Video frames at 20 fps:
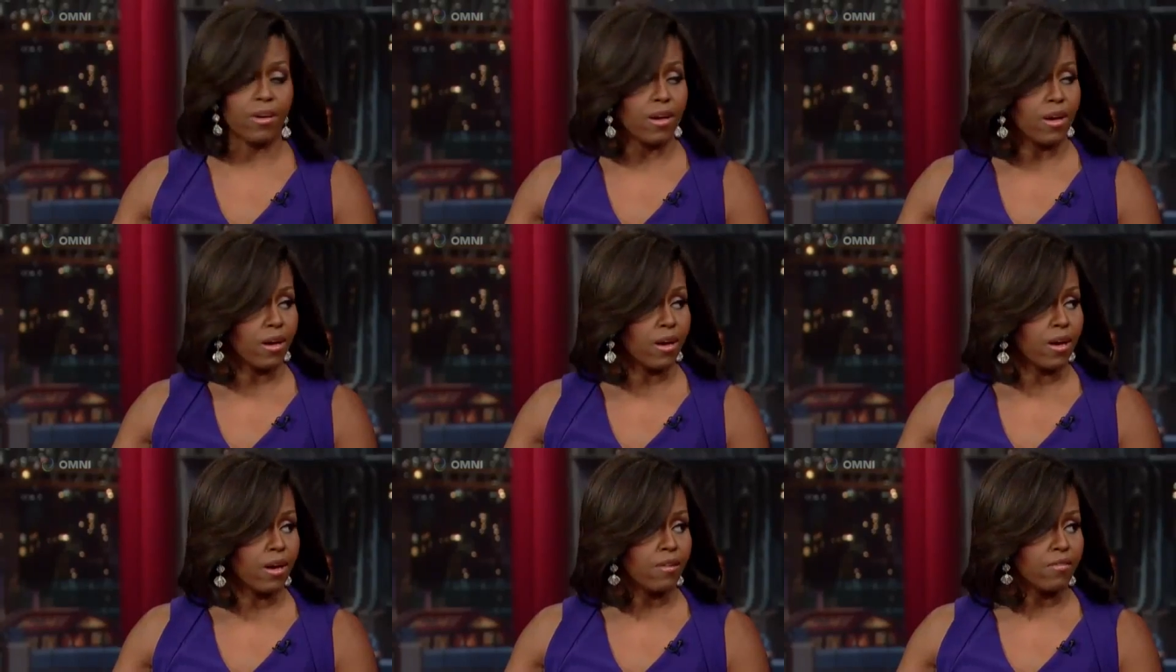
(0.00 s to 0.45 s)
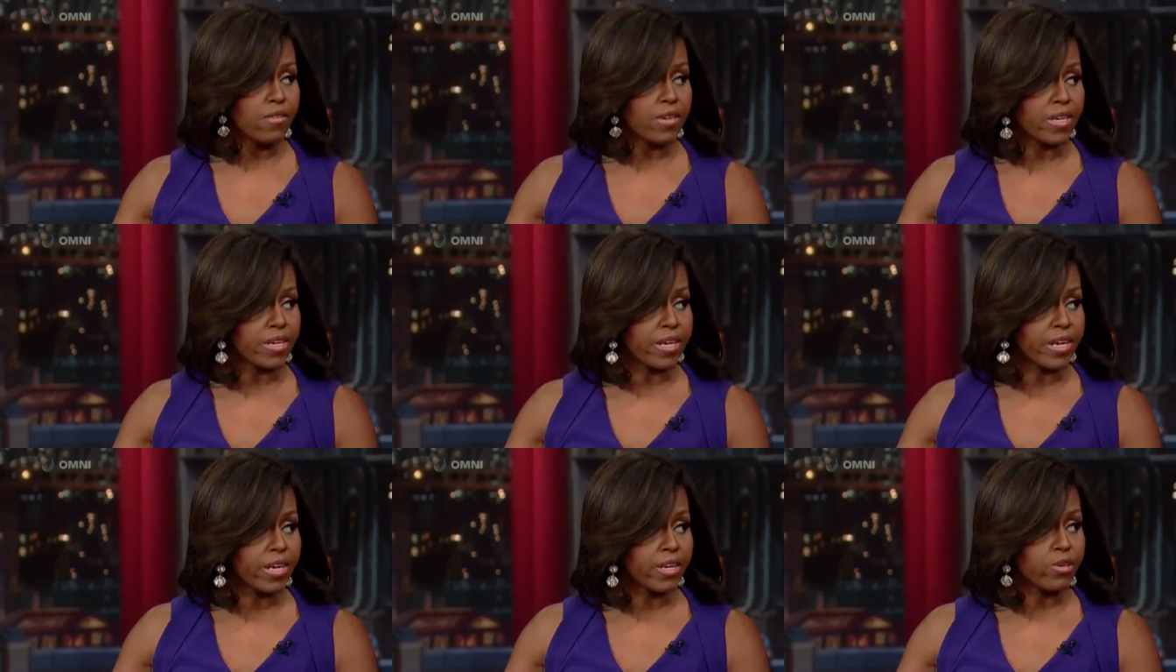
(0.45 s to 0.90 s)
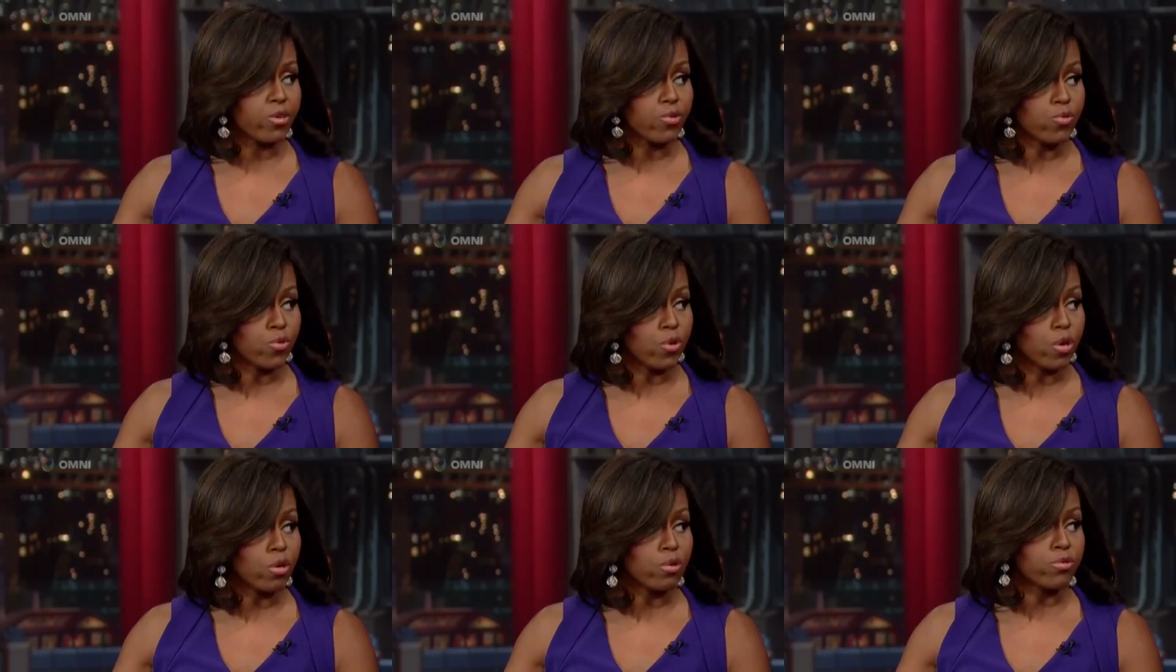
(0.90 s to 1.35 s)
of a kid
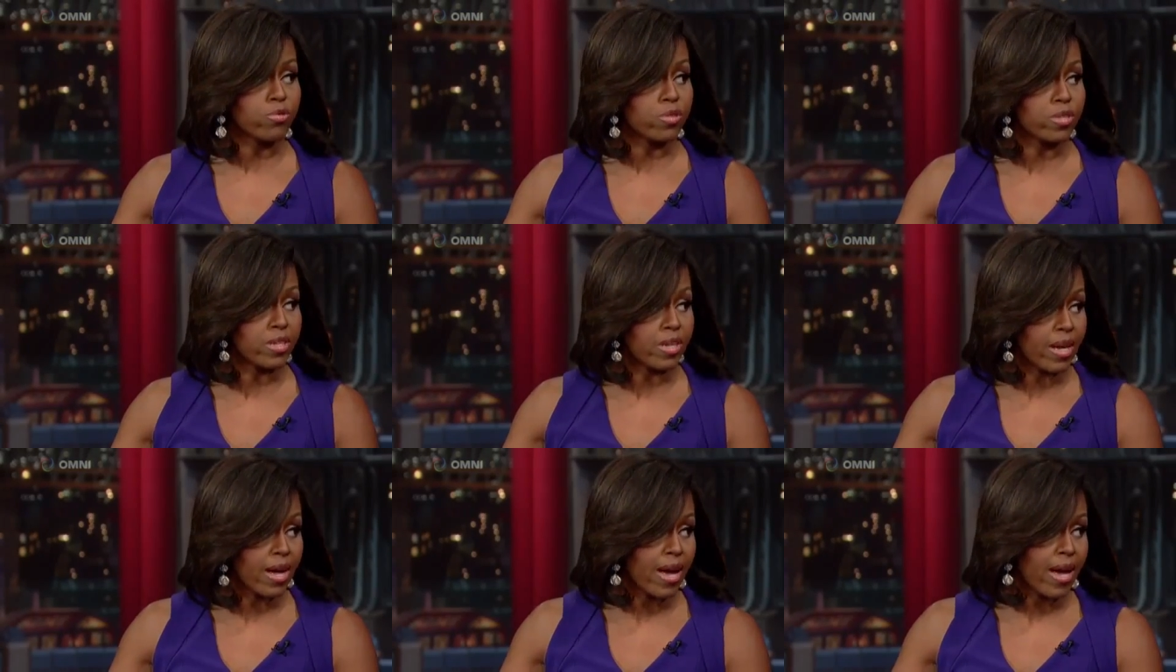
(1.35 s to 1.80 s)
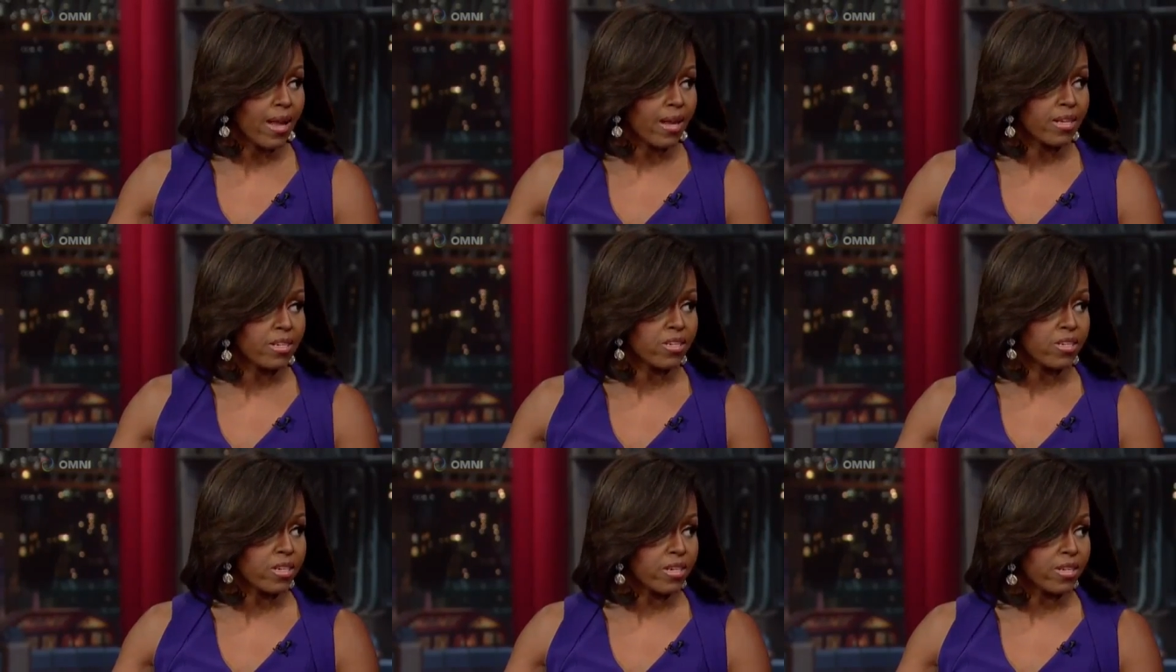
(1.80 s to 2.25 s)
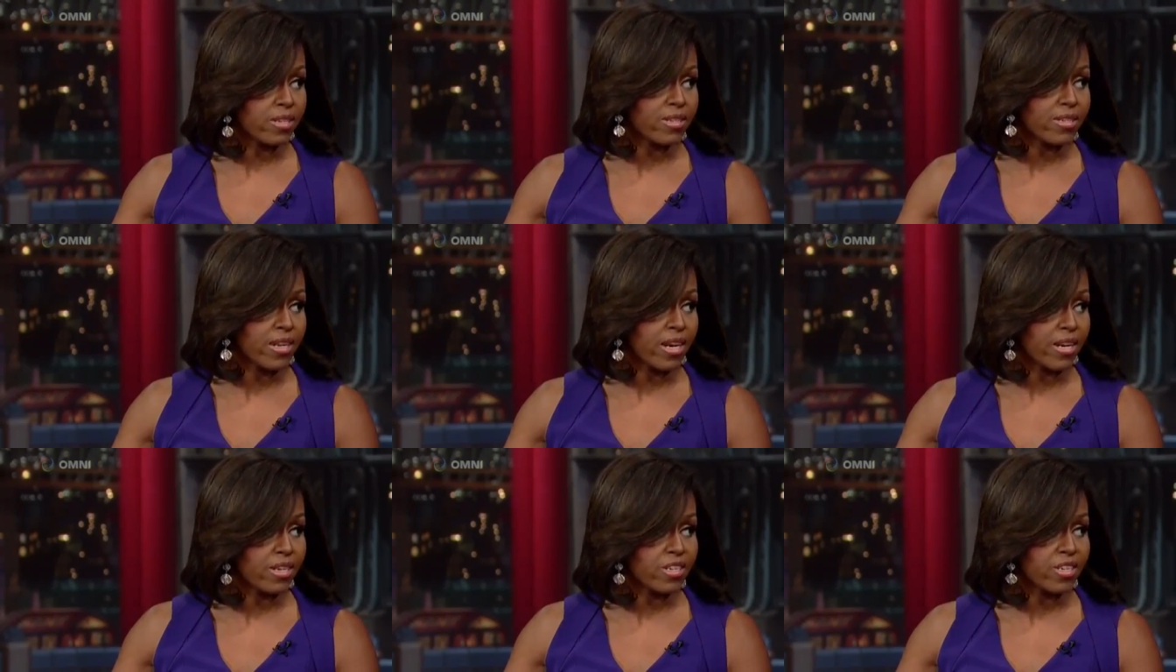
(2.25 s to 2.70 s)
who goes to college and
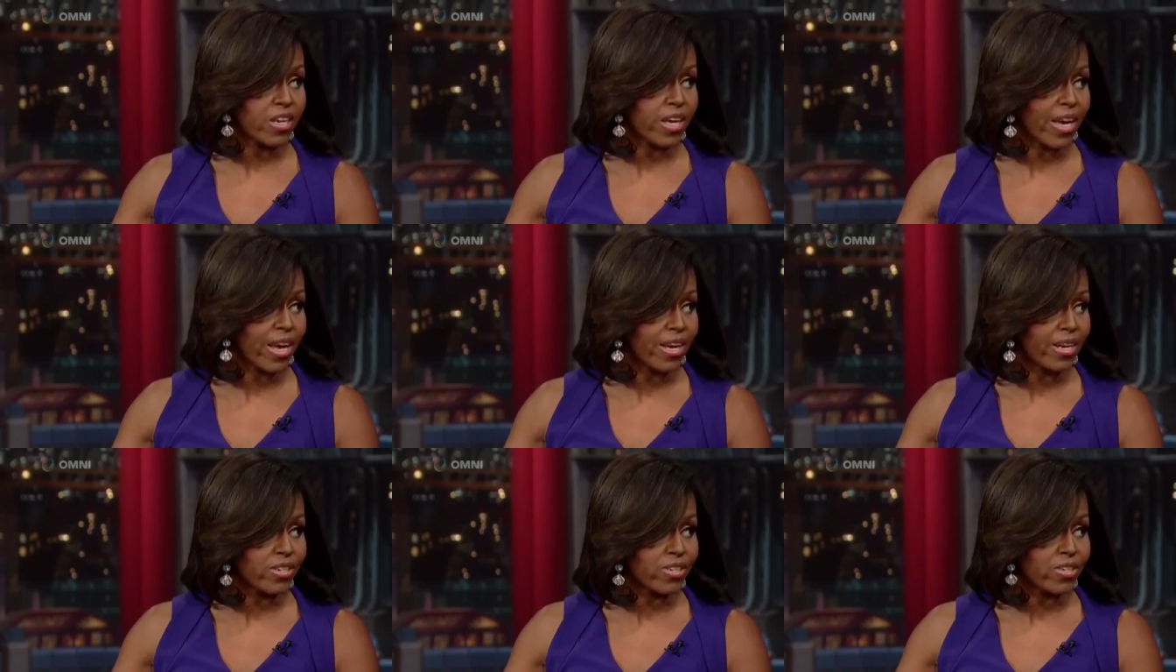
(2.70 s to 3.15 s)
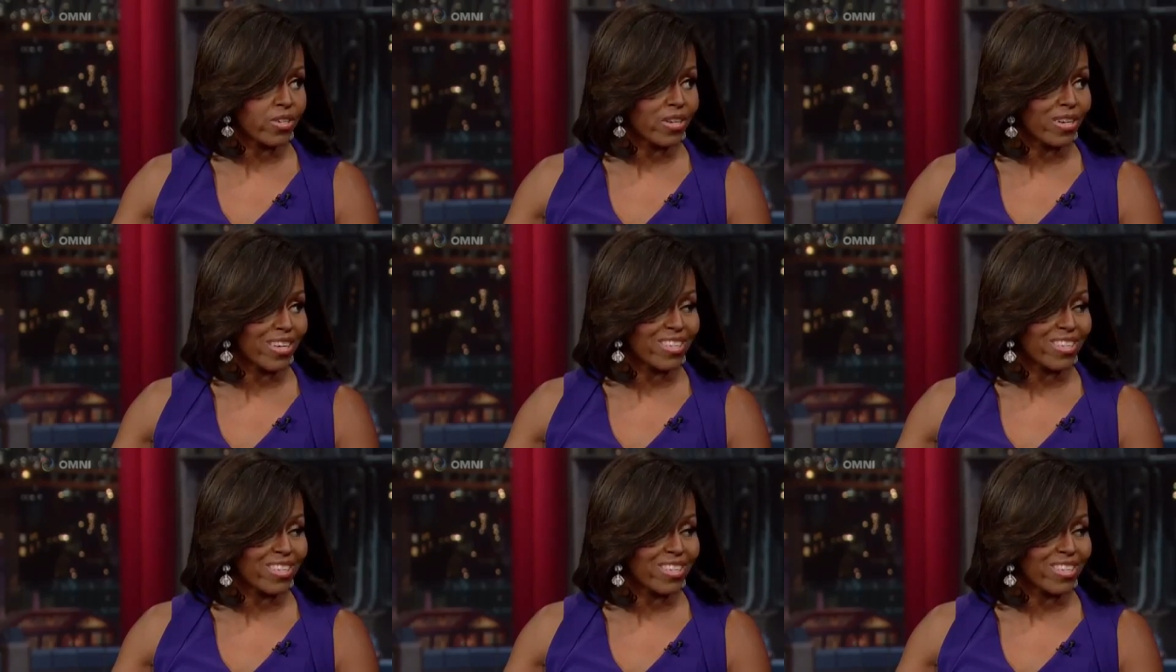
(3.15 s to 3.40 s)
gets an education.